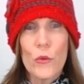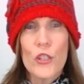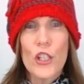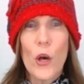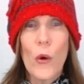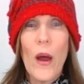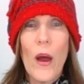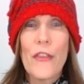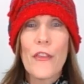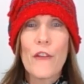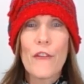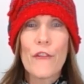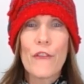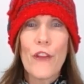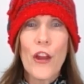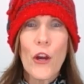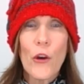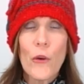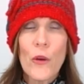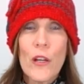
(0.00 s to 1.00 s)
So at the
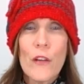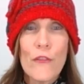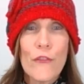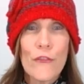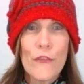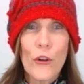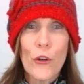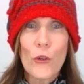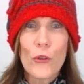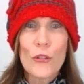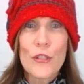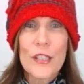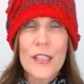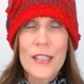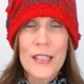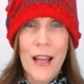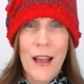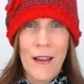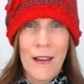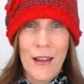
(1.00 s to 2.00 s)
very first
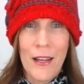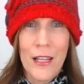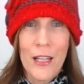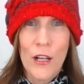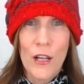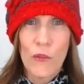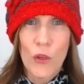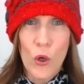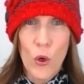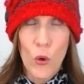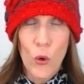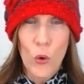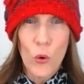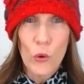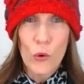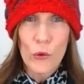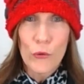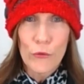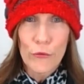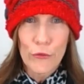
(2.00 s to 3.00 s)
sign of a
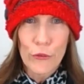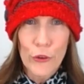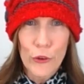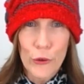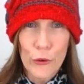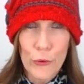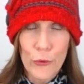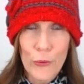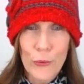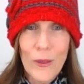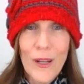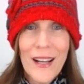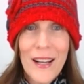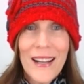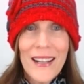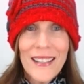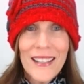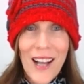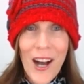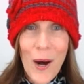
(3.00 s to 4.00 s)
cold or flu
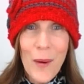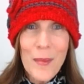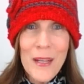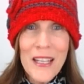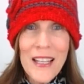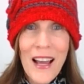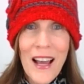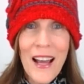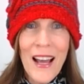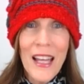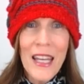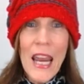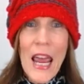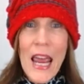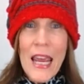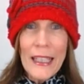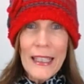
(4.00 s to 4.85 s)
coming on,